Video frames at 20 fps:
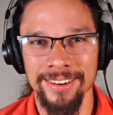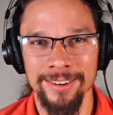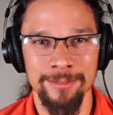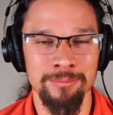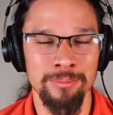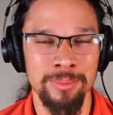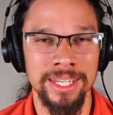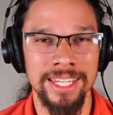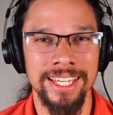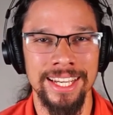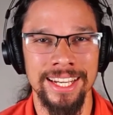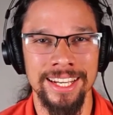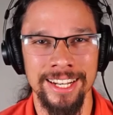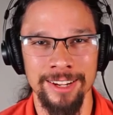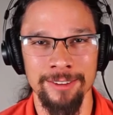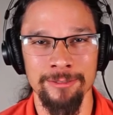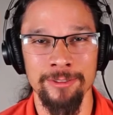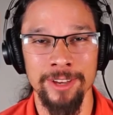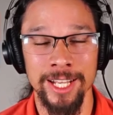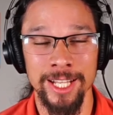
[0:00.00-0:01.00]
being an
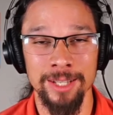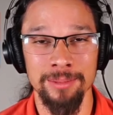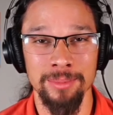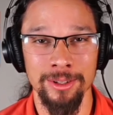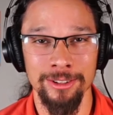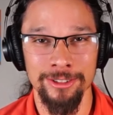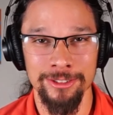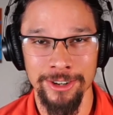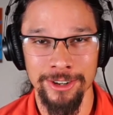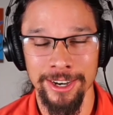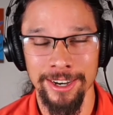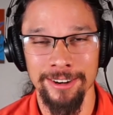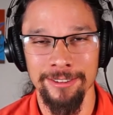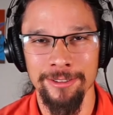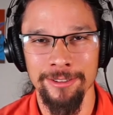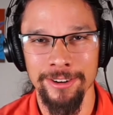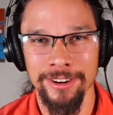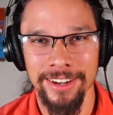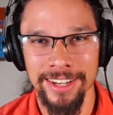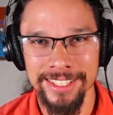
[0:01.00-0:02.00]
available drug
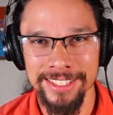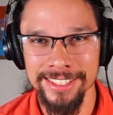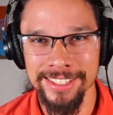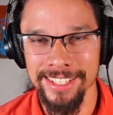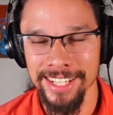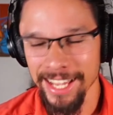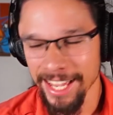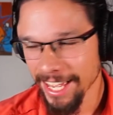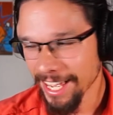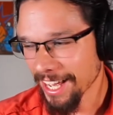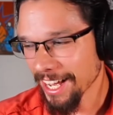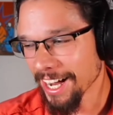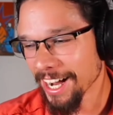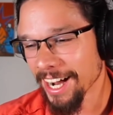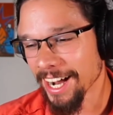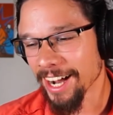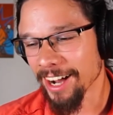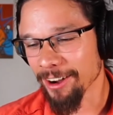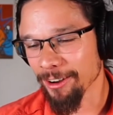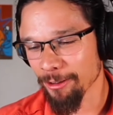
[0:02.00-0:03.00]
for us
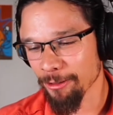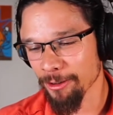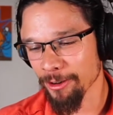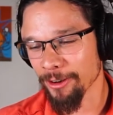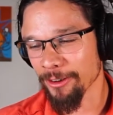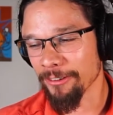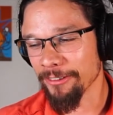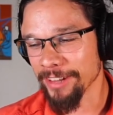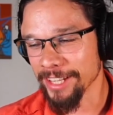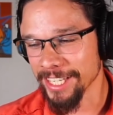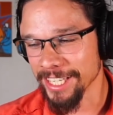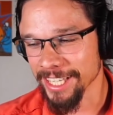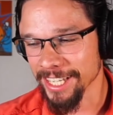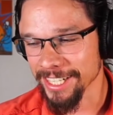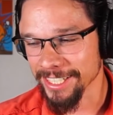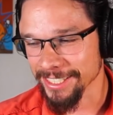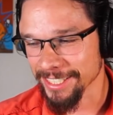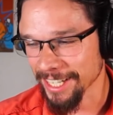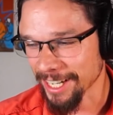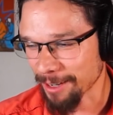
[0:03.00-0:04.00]
for a really
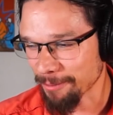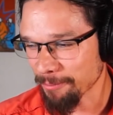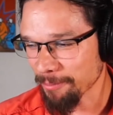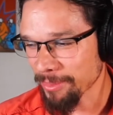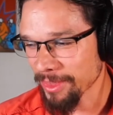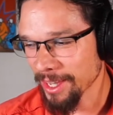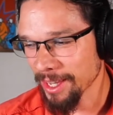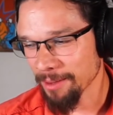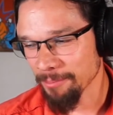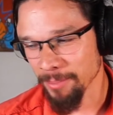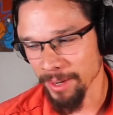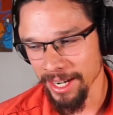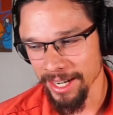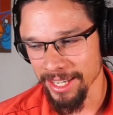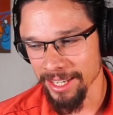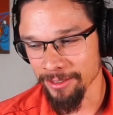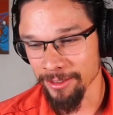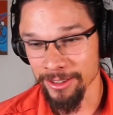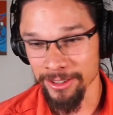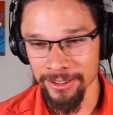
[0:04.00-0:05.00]
long time. But
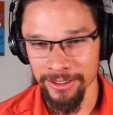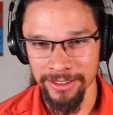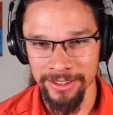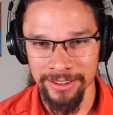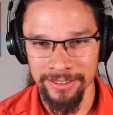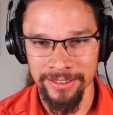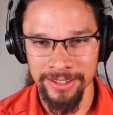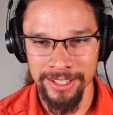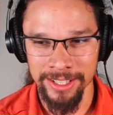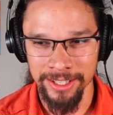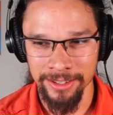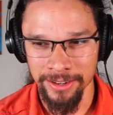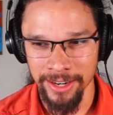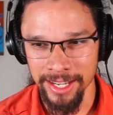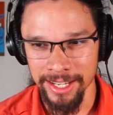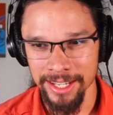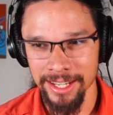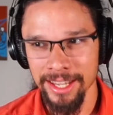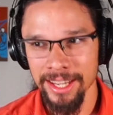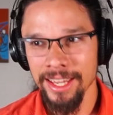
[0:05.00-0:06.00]
even though they're really
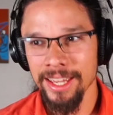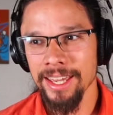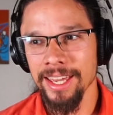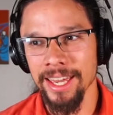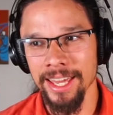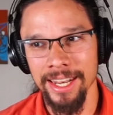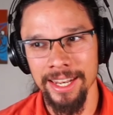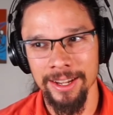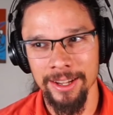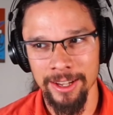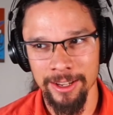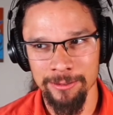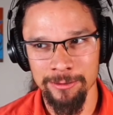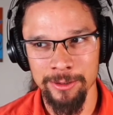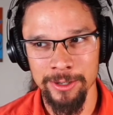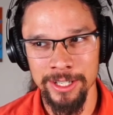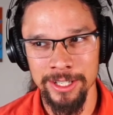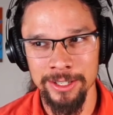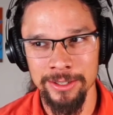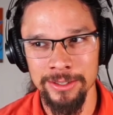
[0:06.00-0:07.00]
great, and if
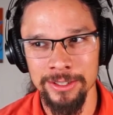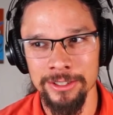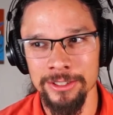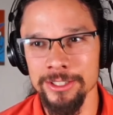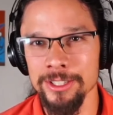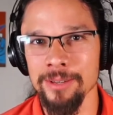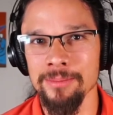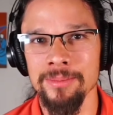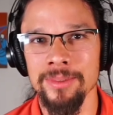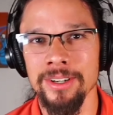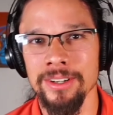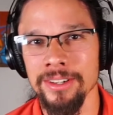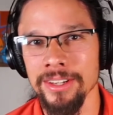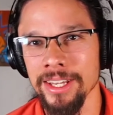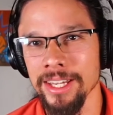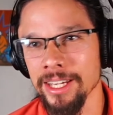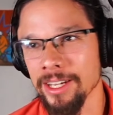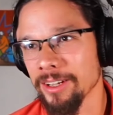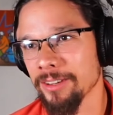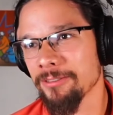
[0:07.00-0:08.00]
we do use them, they're
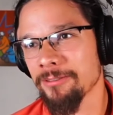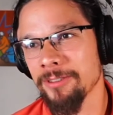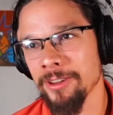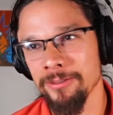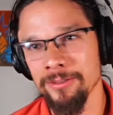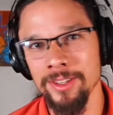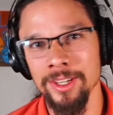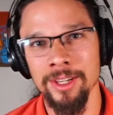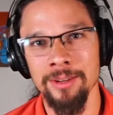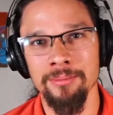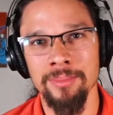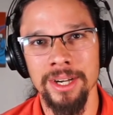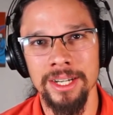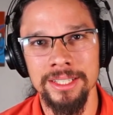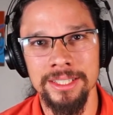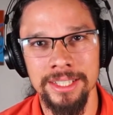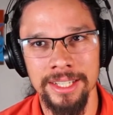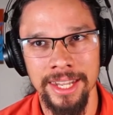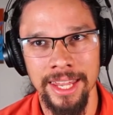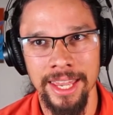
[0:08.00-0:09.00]
like
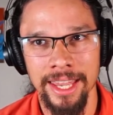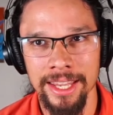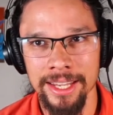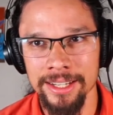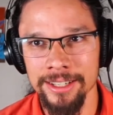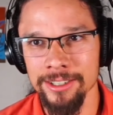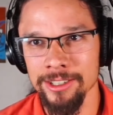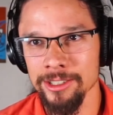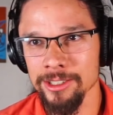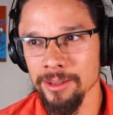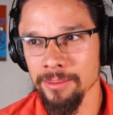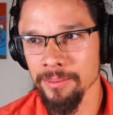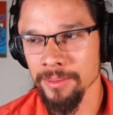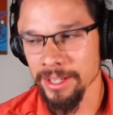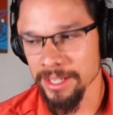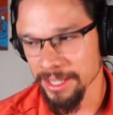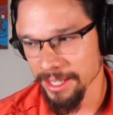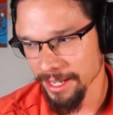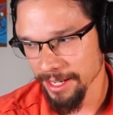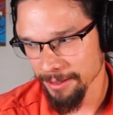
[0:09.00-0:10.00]
$15 a day or something
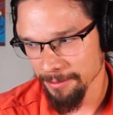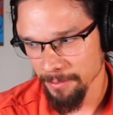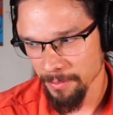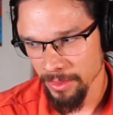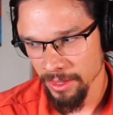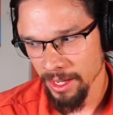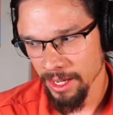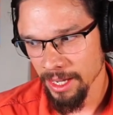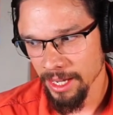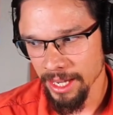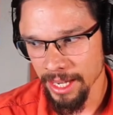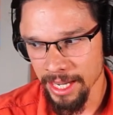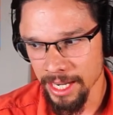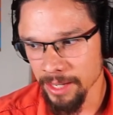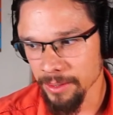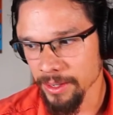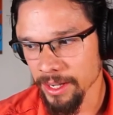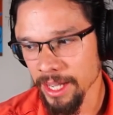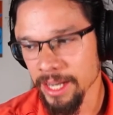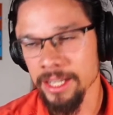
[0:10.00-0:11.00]
like that.
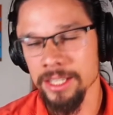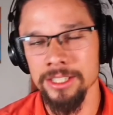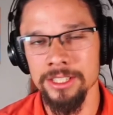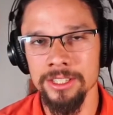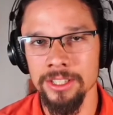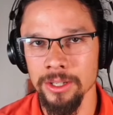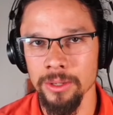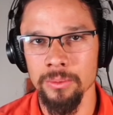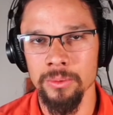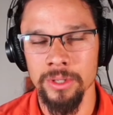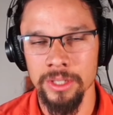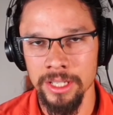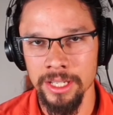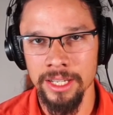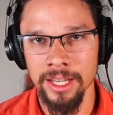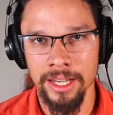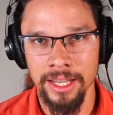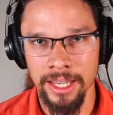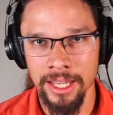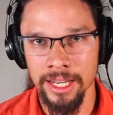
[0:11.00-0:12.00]
Anyway, and it's still really
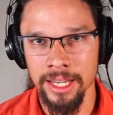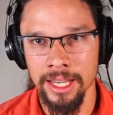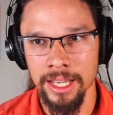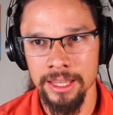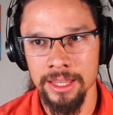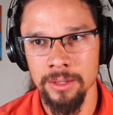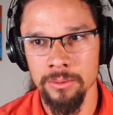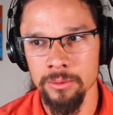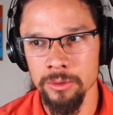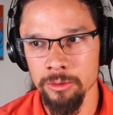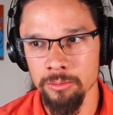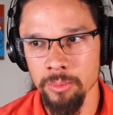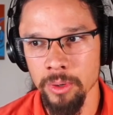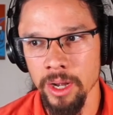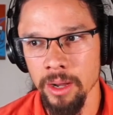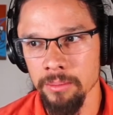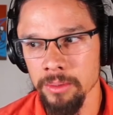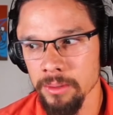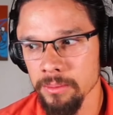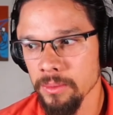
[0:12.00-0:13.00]
not getting at the root
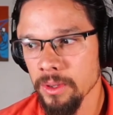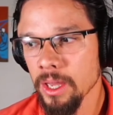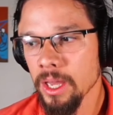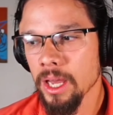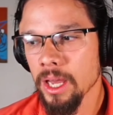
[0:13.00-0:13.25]
problem,